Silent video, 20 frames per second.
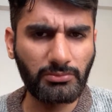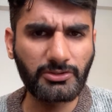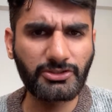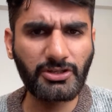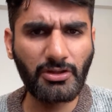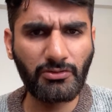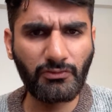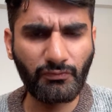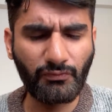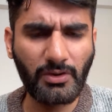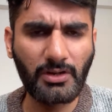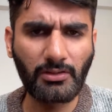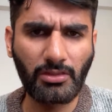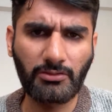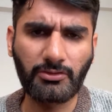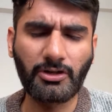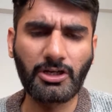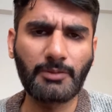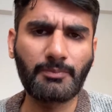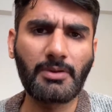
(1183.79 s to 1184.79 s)
just one
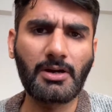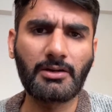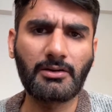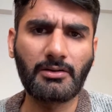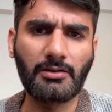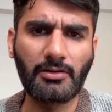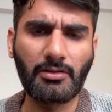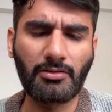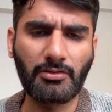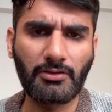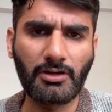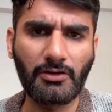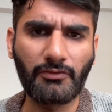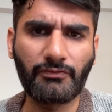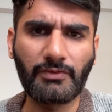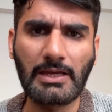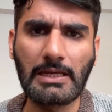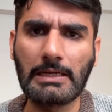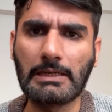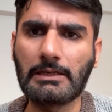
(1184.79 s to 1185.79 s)
study partner is enough,
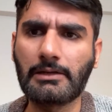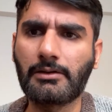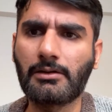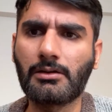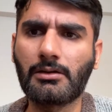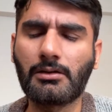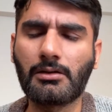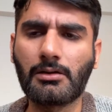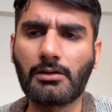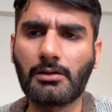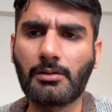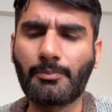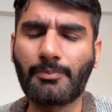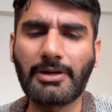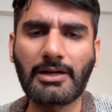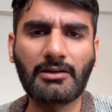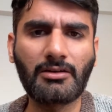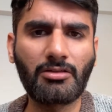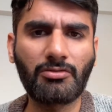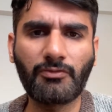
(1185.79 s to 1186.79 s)
and
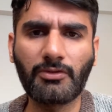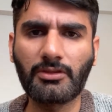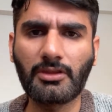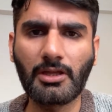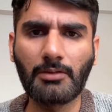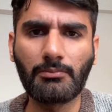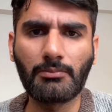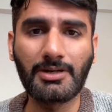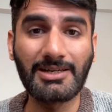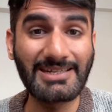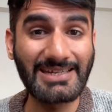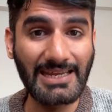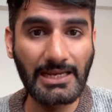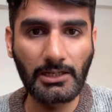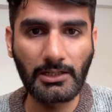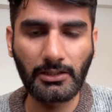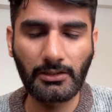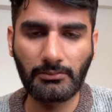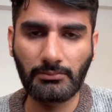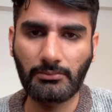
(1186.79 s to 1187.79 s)
practice with them
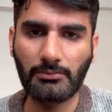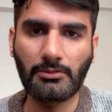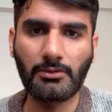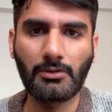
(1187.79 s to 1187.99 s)
daily,